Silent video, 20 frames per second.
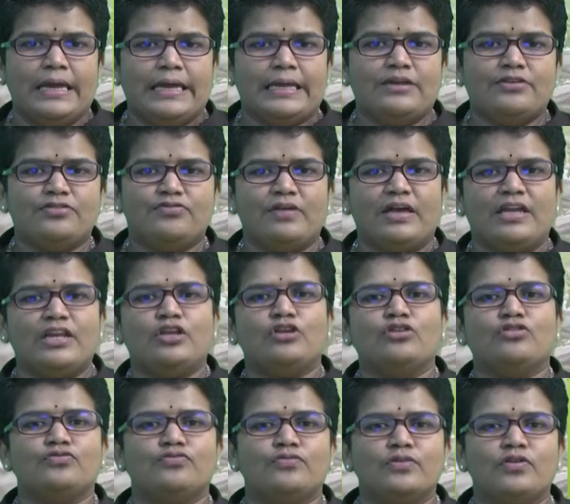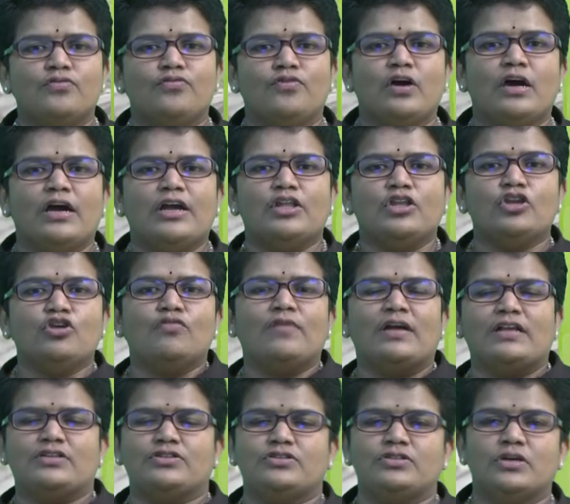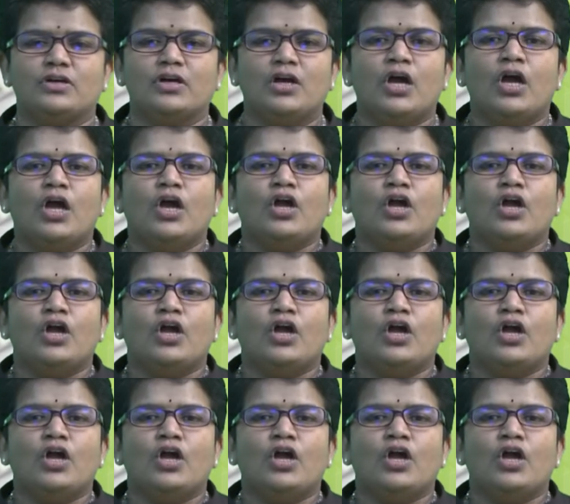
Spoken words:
It is very useful for a new venture